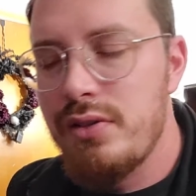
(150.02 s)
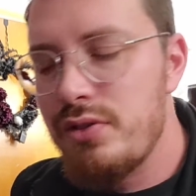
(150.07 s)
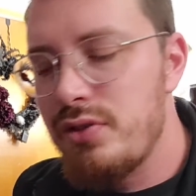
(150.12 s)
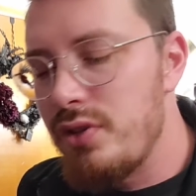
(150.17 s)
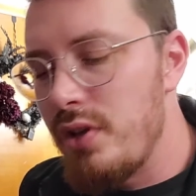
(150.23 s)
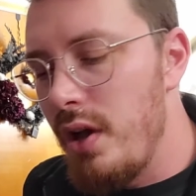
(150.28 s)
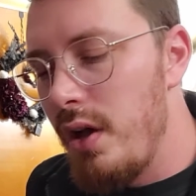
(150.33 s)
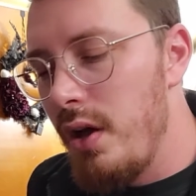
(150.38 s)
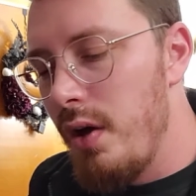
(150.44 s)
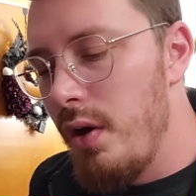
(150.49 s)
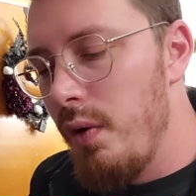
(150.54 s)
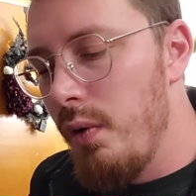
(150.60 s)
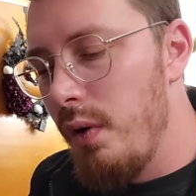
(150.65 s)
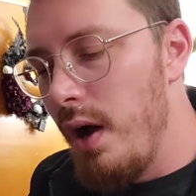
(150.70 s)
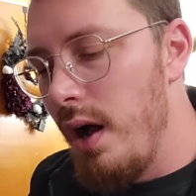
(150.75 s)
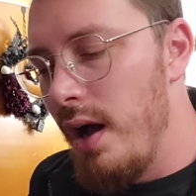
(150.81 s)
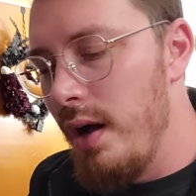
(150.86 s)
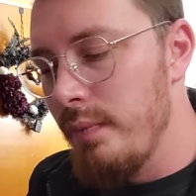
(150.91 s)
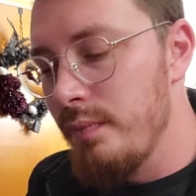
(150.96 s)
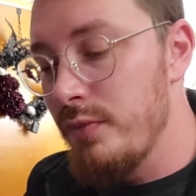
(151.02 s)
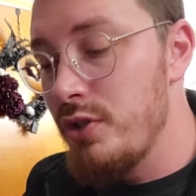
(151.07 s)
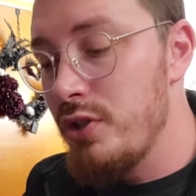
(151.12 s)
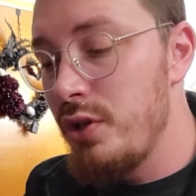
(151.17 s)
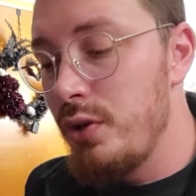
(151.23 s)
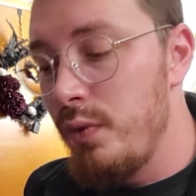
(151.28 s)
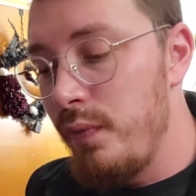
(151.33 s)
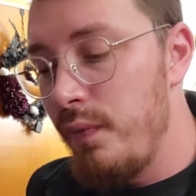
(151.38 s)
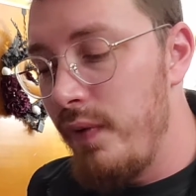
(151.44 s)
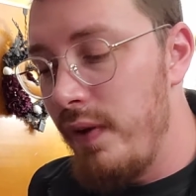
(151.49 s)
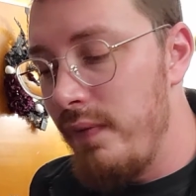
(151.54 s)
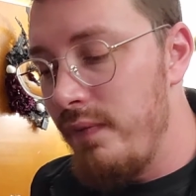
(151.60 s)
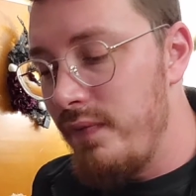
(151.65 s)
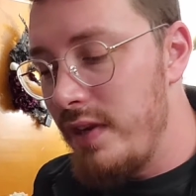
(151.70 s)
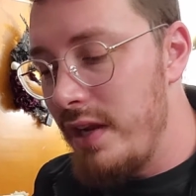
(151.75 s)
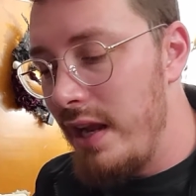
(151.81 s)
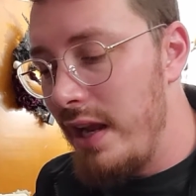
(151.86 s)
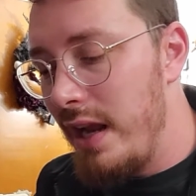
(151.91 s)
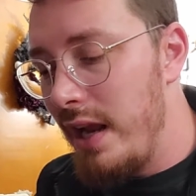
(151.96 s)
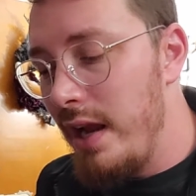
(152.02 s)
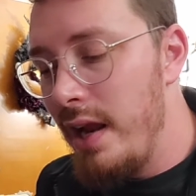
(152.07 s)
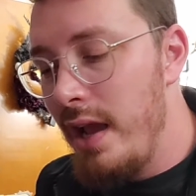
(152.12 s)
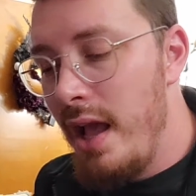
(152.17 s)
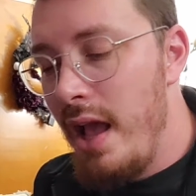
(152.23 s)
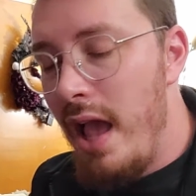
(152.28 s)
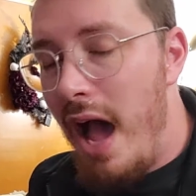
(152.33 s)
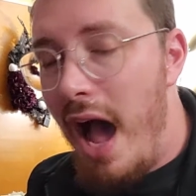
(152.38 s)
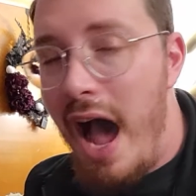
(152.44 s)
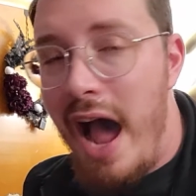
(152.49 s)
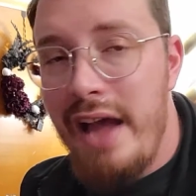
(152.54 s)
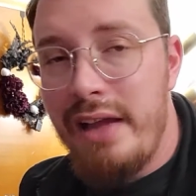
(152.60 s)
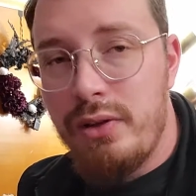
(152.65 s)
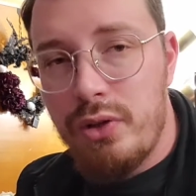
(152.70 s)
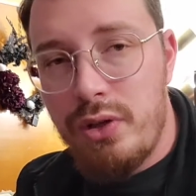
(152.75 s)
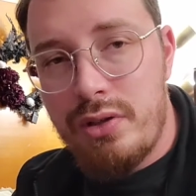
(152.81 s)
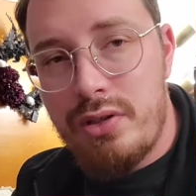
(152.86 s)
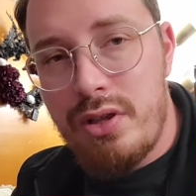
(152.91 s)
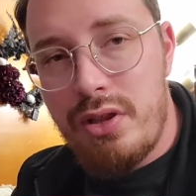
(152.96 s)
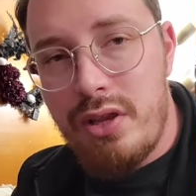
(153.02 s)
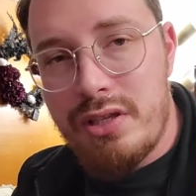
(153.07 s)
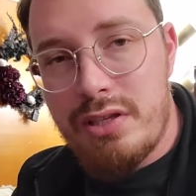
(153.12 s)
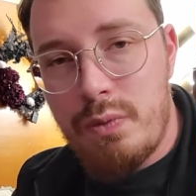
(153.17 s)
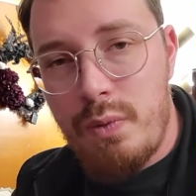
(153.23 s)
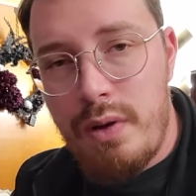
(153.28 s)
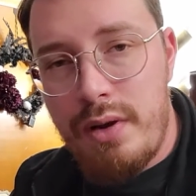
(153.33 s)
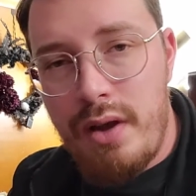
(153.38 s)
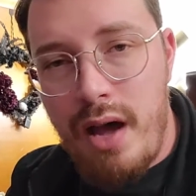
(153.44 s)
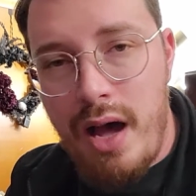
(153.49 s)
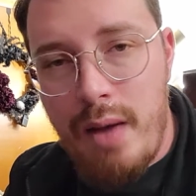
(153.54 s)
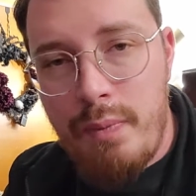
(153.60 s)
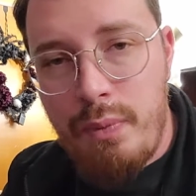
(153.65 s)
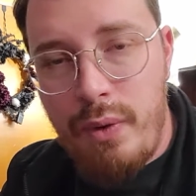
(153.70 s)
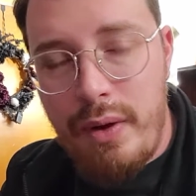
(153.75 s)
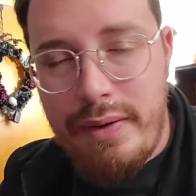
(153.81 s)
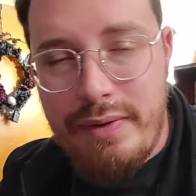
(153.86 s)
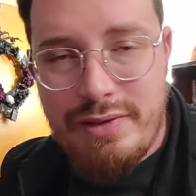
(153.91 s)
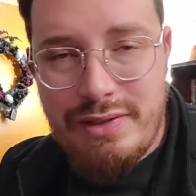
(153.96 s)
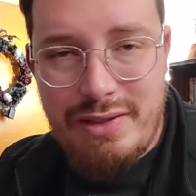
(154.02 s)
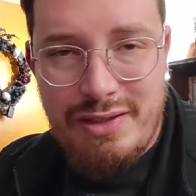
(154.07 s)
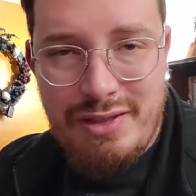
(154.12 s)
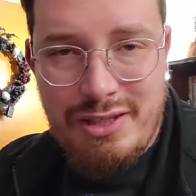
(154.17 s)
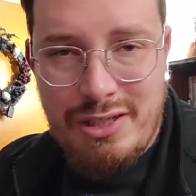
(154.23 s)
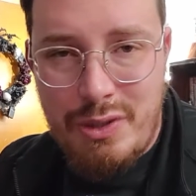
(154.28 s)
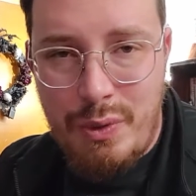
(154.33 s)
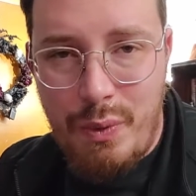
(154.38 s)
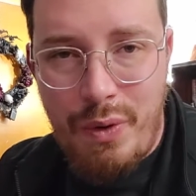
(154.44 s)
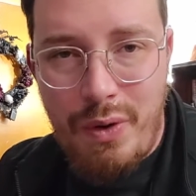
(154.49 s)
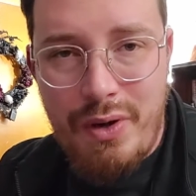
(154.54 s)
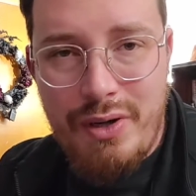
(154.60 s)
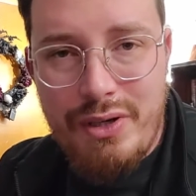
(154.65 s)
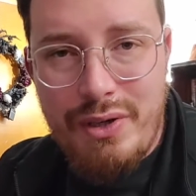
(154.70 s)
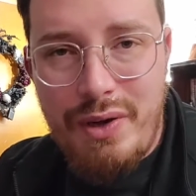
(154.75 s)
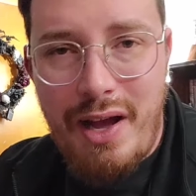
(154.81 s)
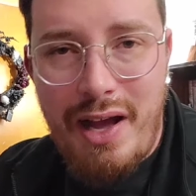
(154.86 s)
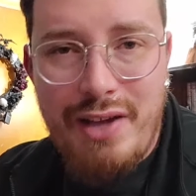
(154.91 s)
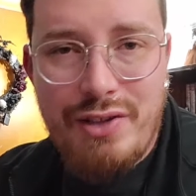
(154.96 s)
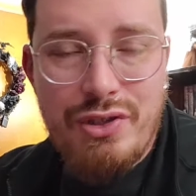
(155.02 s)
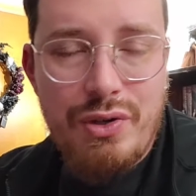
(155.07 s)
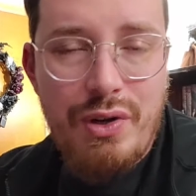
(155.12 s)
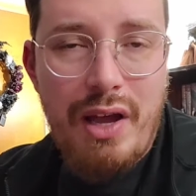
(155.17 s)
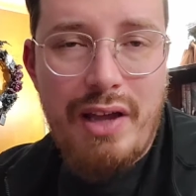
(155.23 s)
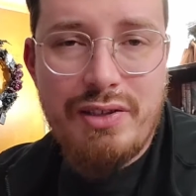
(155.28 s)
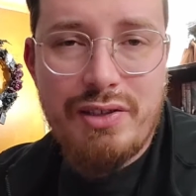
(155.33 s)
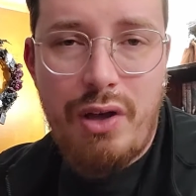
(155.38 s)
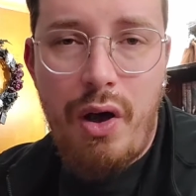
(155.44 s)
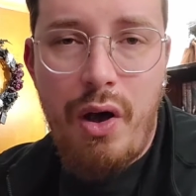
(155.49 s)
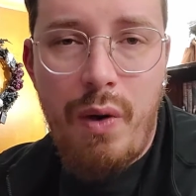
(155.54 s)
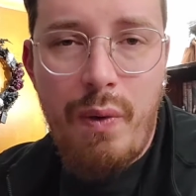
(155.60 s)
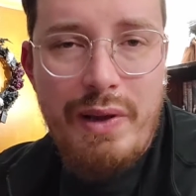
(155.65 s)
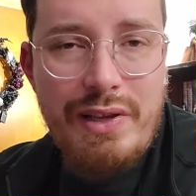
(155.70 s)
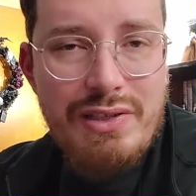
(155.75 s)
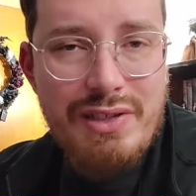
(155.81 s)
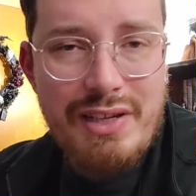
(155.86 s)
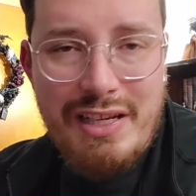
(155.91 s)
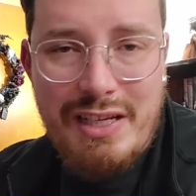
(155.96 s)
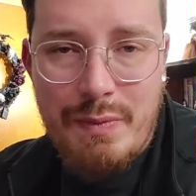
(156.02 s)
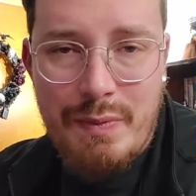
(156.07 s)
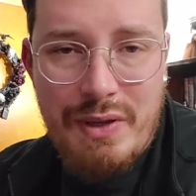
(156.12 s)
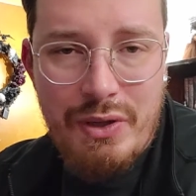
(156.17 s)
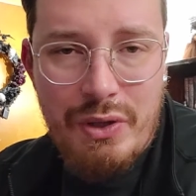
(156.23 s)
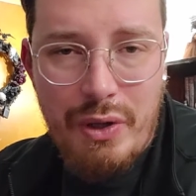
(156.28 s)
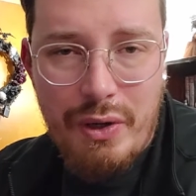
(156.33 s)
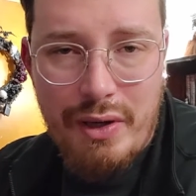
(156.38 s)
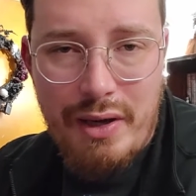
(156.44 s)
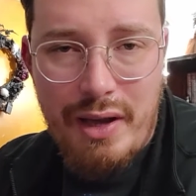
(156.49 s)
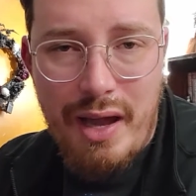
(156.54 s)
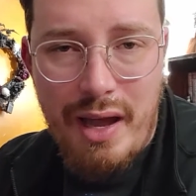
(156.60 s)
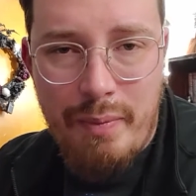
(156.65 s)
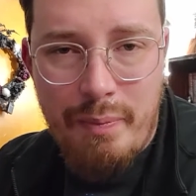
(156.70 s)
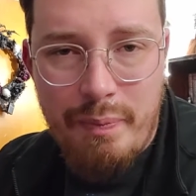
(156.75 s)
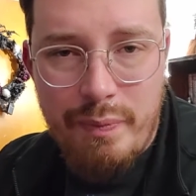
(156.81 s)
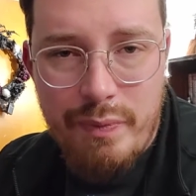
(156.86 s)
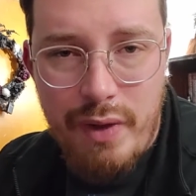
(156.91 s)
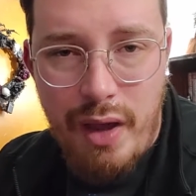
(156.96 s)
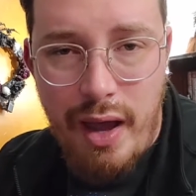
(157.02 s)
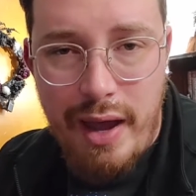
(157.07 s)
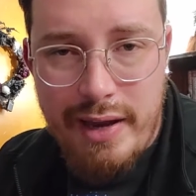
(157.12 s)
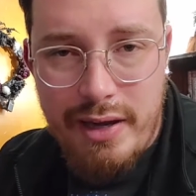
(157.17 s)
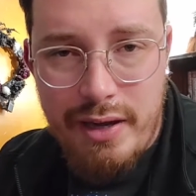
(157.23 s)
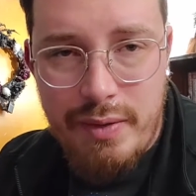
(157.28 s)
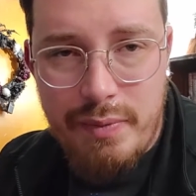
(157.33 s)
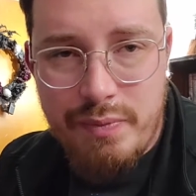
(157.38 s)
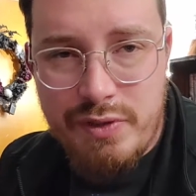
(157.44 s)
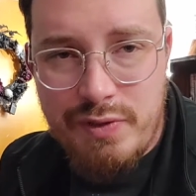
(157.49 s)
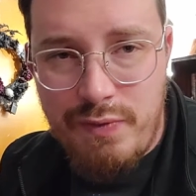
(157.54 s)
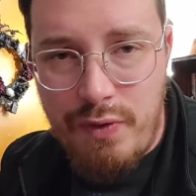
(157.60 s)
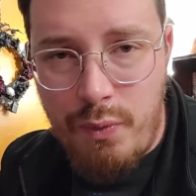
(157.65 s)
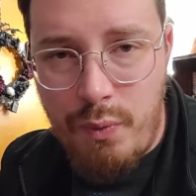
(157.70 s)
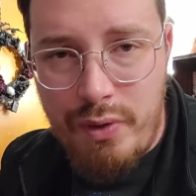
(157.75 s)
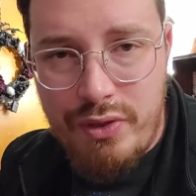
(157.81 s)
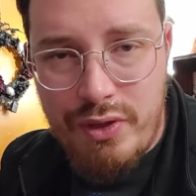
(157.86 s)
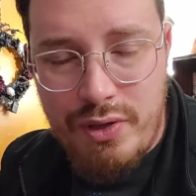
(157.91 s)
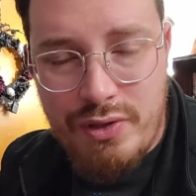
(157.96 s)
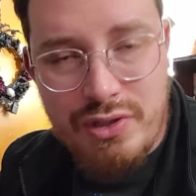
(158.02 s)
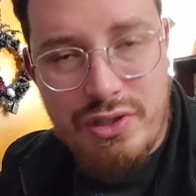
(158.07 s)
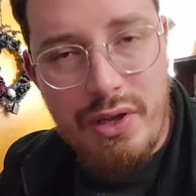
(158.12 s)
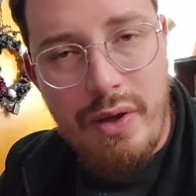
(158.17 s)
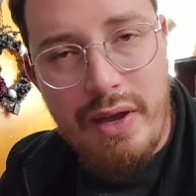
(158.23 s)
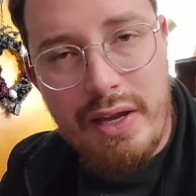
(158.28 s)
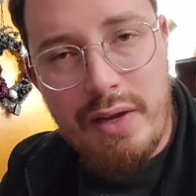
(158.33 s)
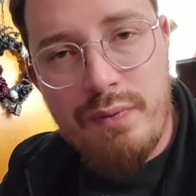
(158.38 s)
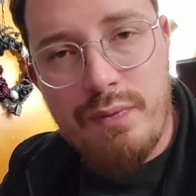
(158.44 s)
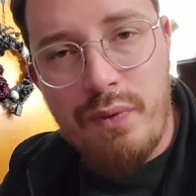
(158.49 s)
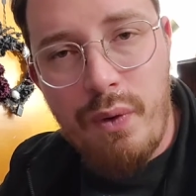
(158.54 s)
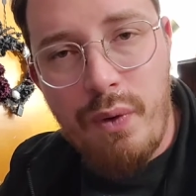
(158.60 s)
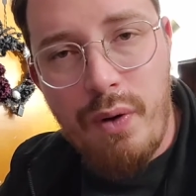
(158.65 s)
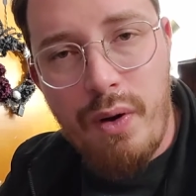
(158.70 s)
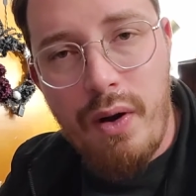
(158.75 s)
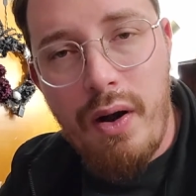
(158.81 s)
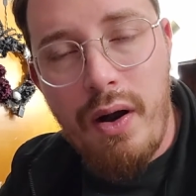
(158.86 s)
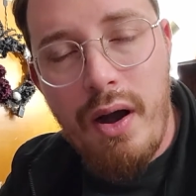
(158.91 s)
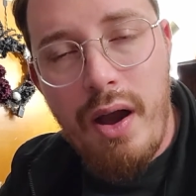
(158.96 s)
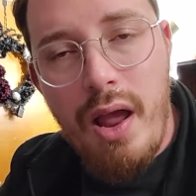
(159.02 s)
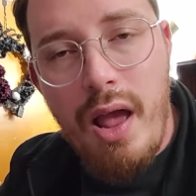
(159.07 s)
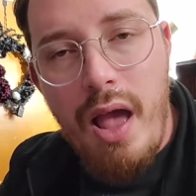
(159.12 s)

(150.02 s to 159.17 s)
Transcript: so $2.50. I looked this one up while I was in the store. You guys always need to be looking up items for what they're selling for